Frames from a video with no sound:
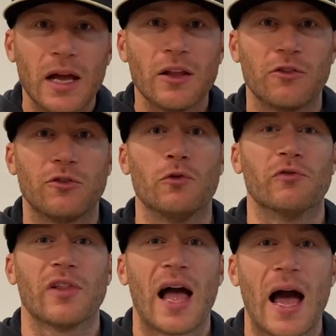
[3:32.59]
it's too
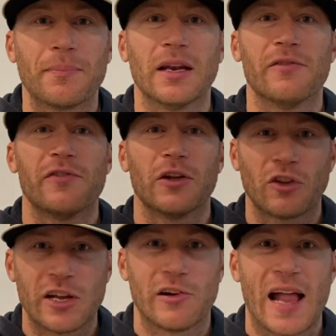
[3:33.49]
flapped and it feels
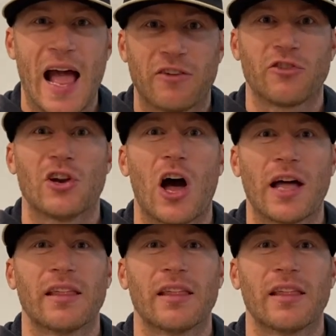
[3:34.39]
like you're an astronaut.